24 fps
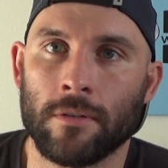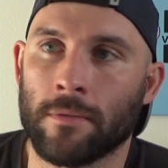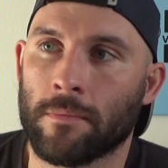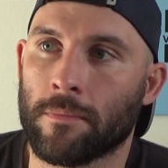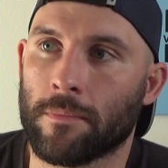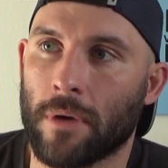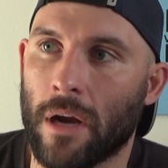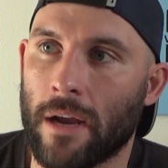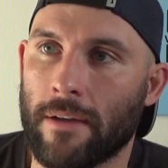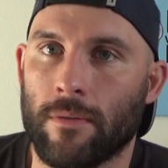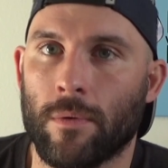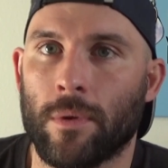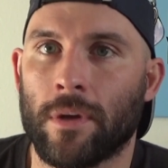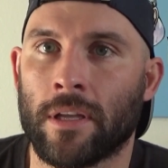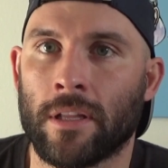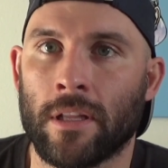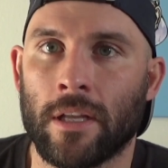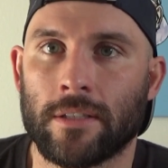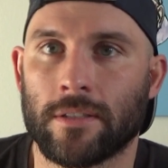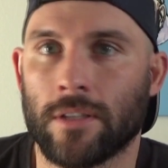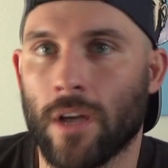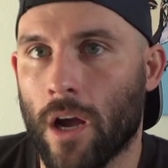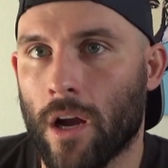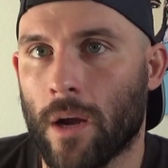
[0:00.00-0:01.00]
in private? We can
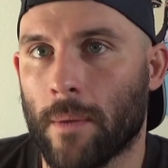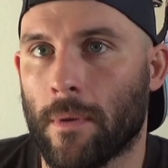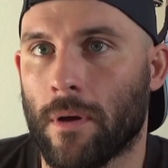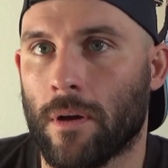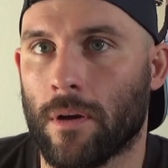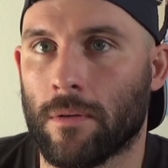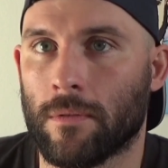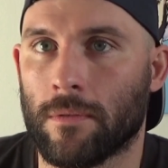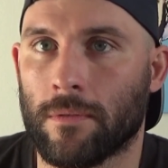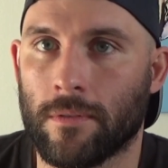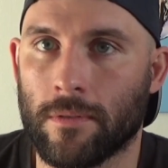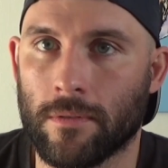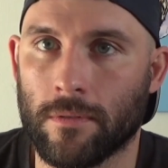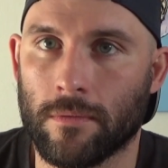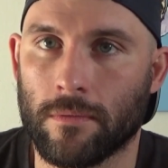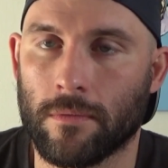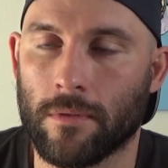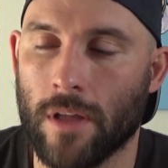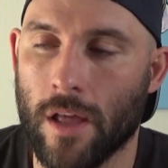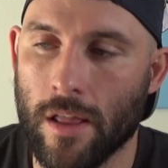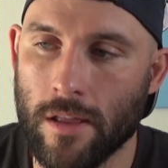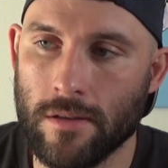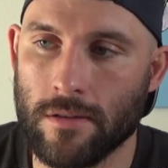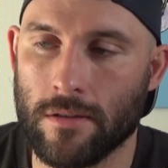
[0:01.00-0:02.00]
like talk about
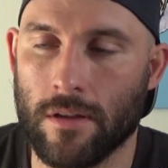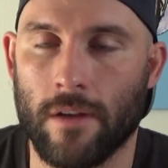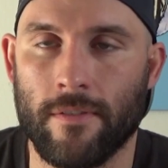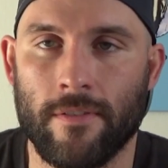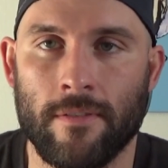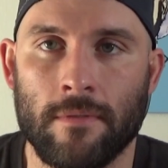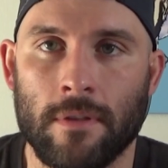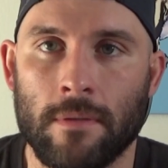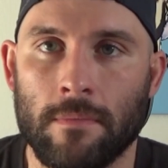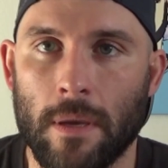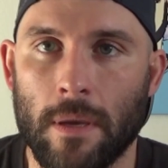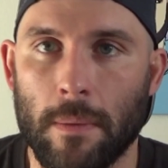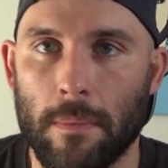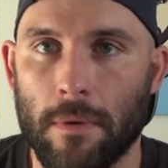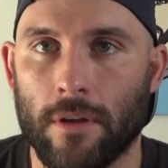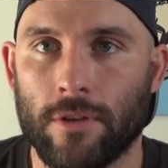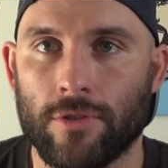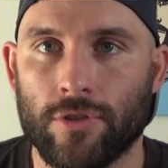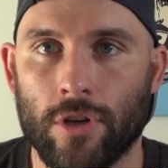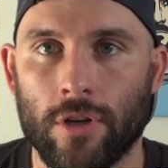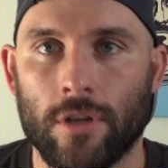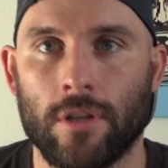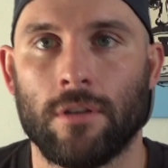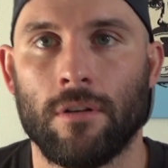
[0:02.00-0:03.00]
the other stuff, and then maybe I'll
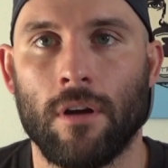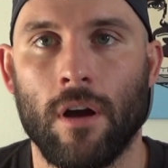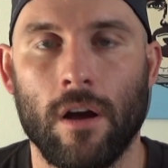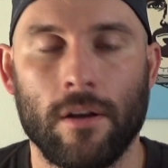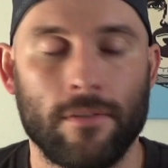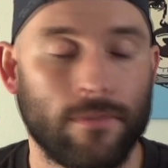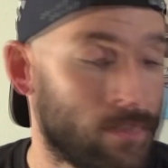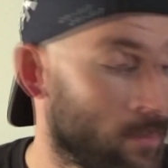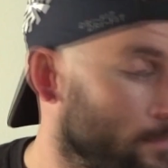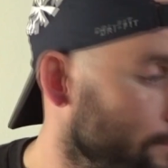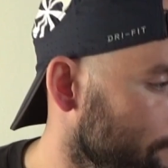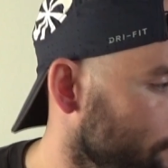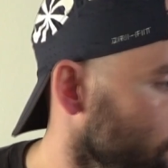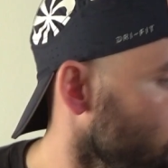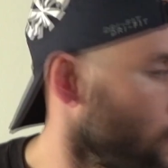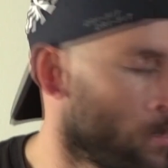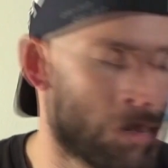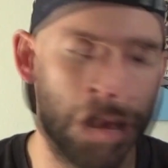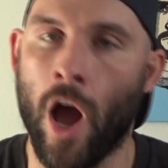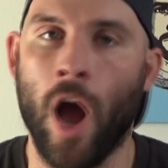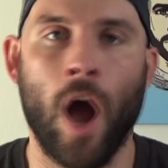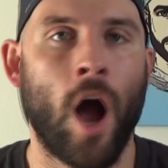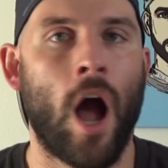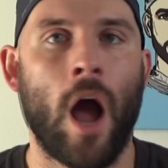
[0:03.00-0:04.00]
jerk you off.
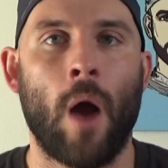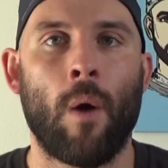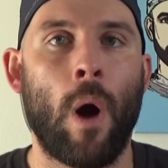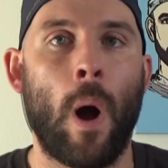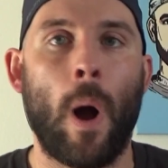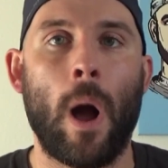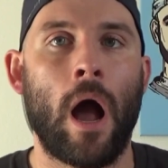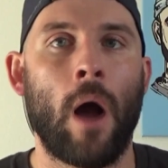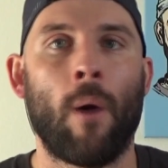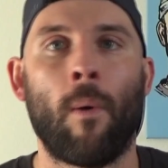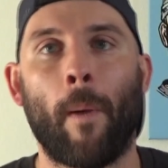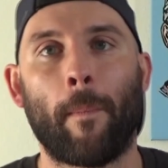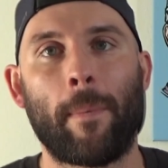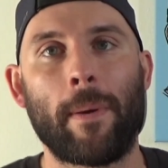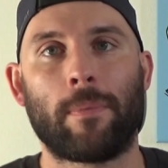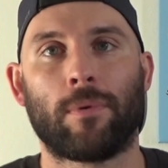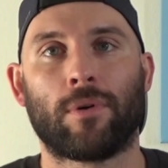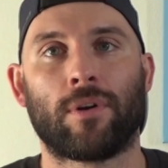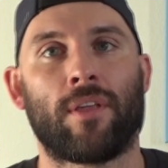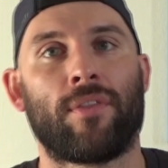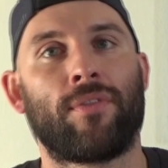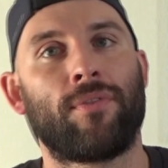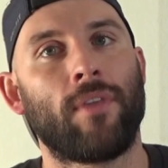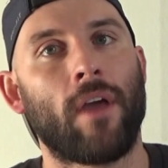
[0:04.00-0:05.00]
No, I want people to.